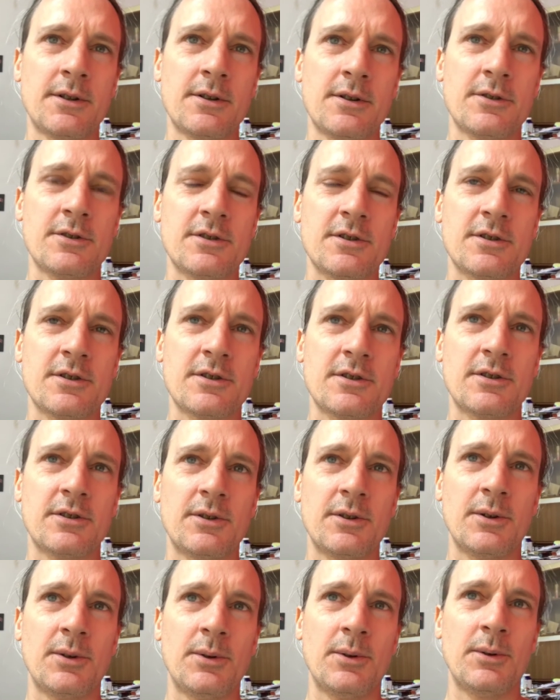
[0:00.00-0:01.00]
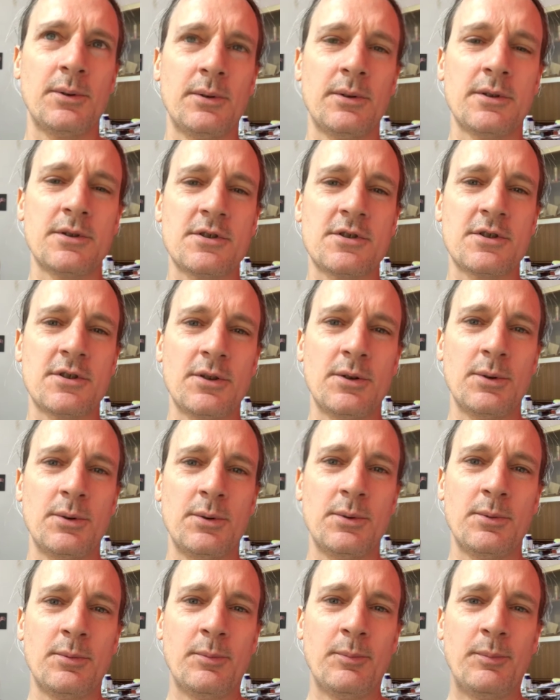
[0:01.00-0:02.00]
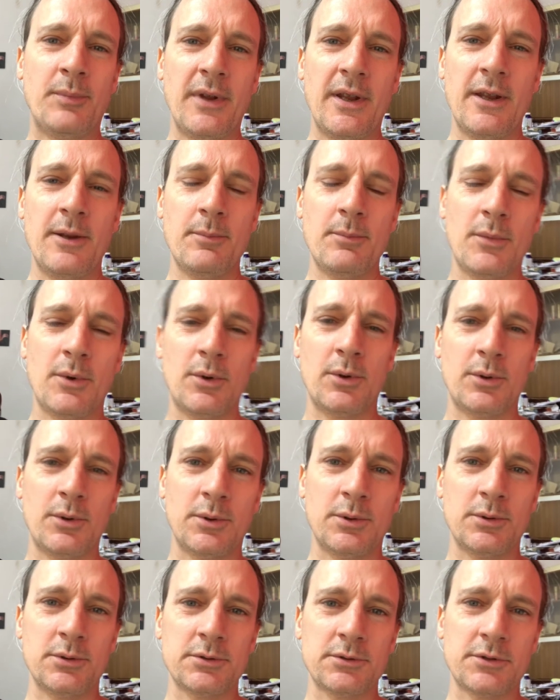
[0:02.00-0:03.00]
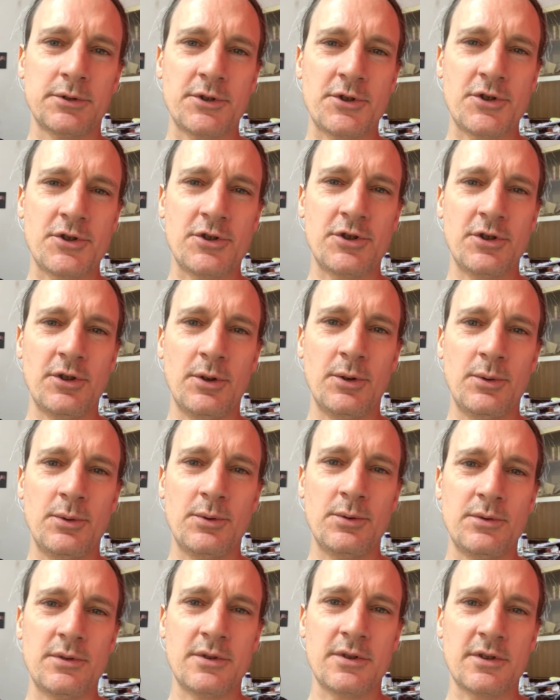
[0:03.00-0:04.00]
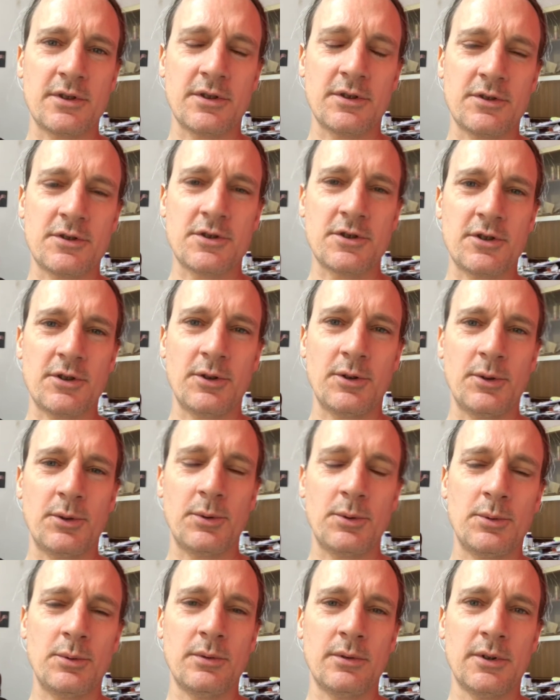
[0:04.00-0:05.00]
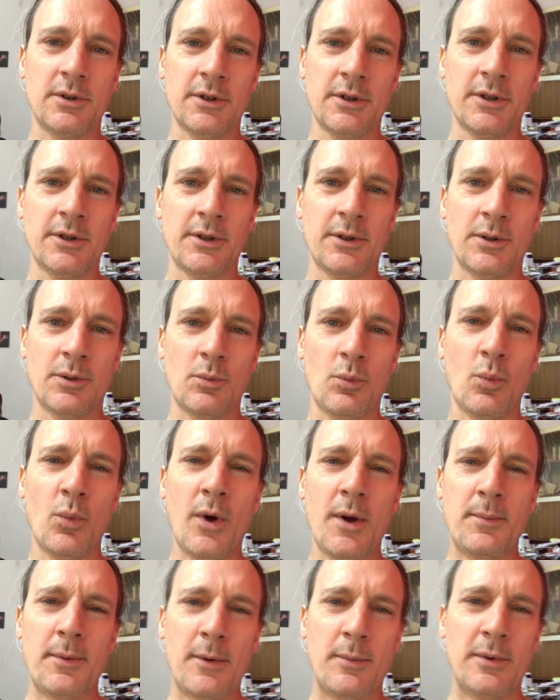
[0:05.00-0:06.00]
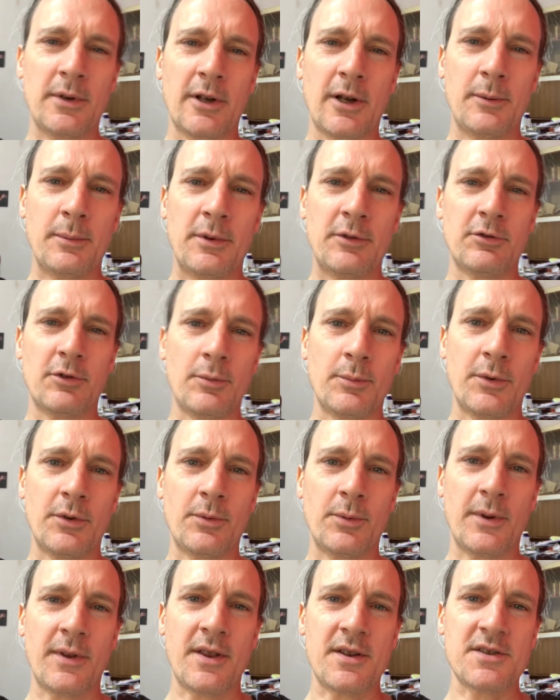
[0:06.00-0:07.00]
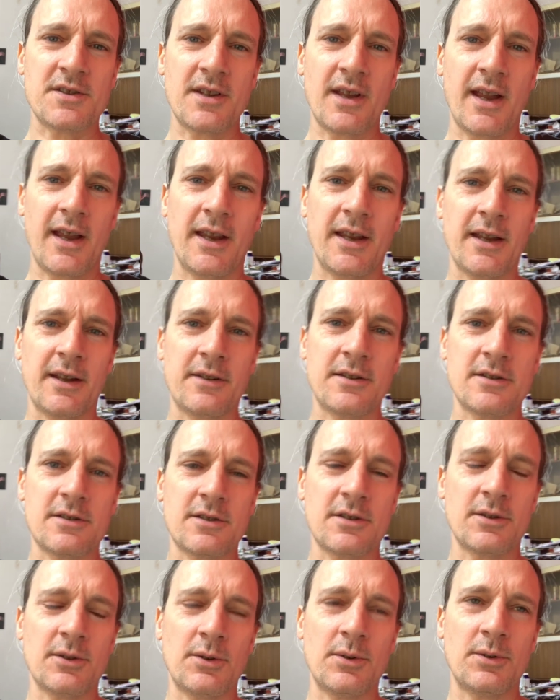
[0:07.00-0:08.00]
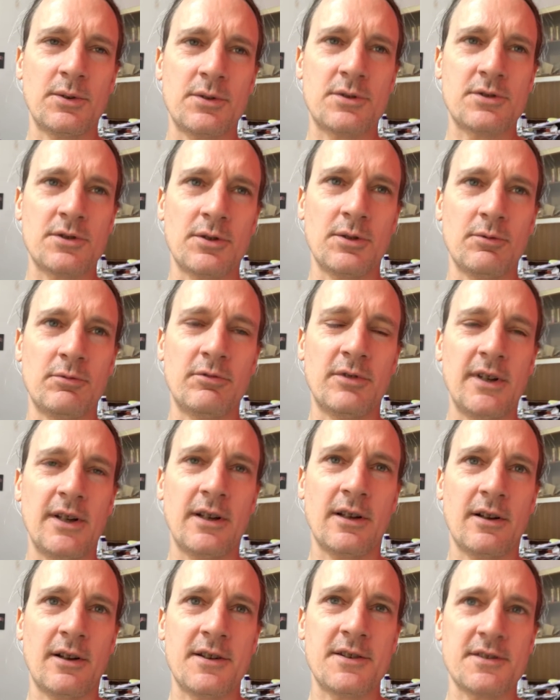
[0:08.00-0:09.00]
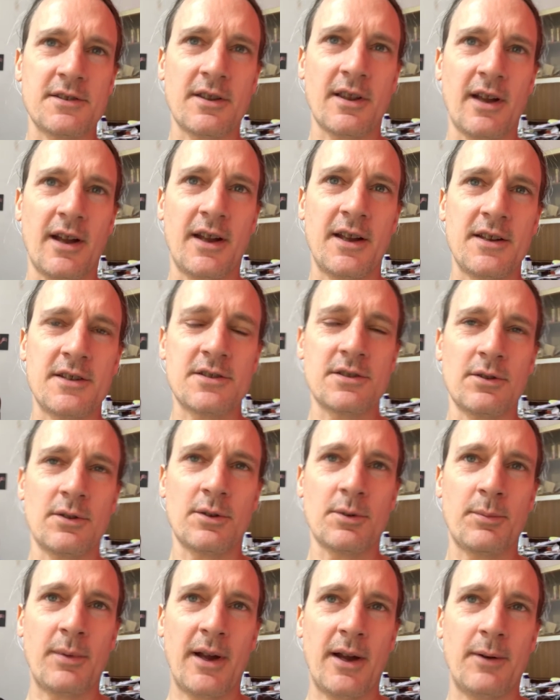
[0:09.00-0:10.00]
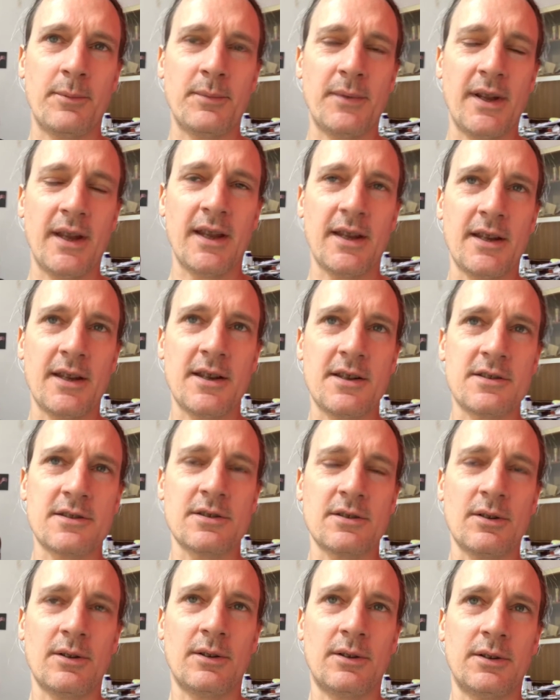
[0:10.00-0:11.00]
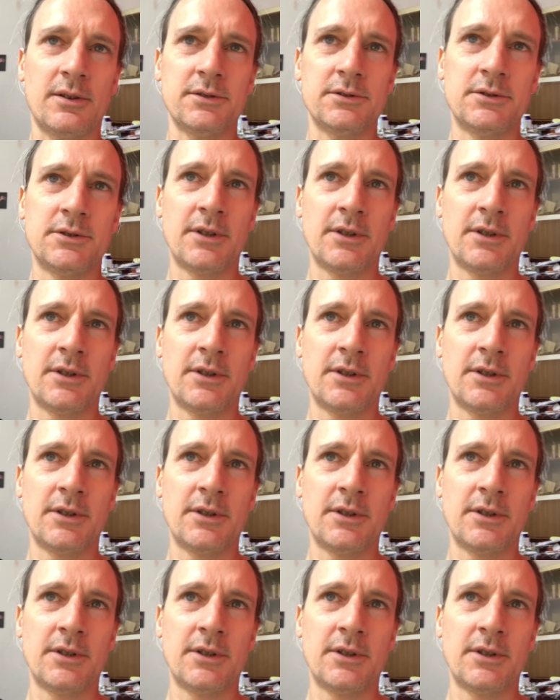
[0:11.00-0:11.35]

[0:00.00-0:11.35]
Just to to be more tuned to where people are coming from with what they're saying and to to realize that it's not about me it's not